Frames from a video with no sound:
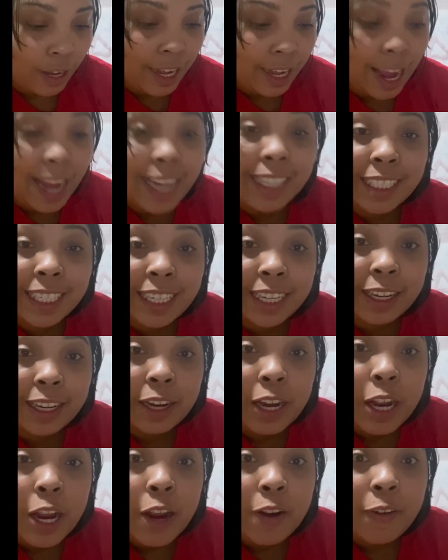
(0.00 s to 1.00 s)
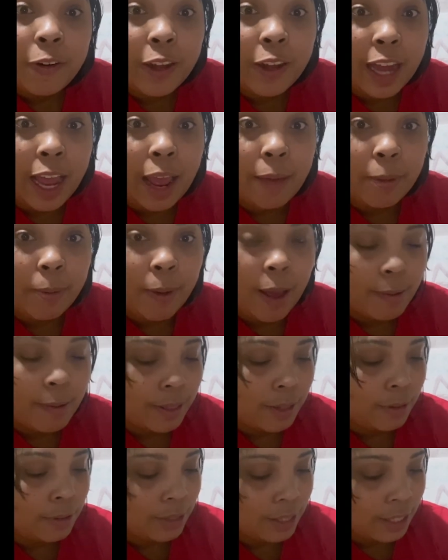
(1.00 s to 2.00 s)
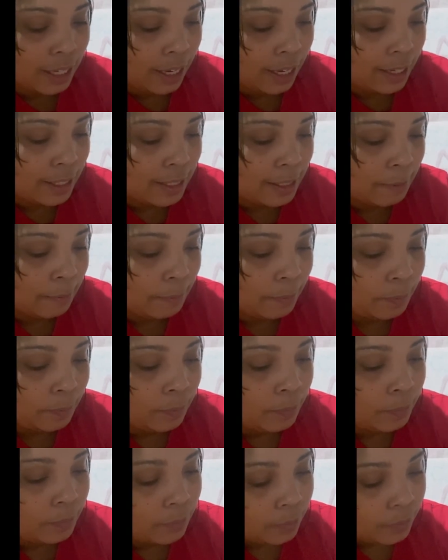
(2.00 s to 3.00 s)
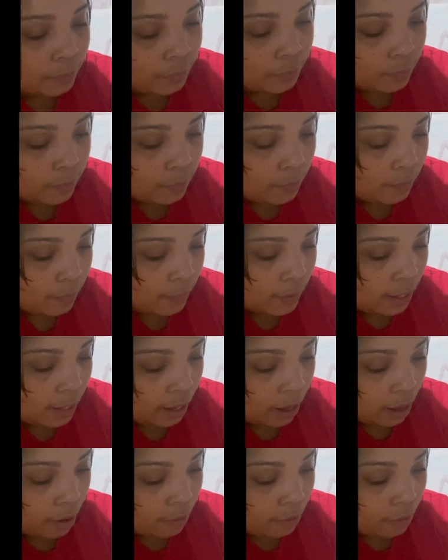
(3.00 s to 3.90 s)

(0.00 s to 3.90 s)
idea for you to have the popsicle sticks. All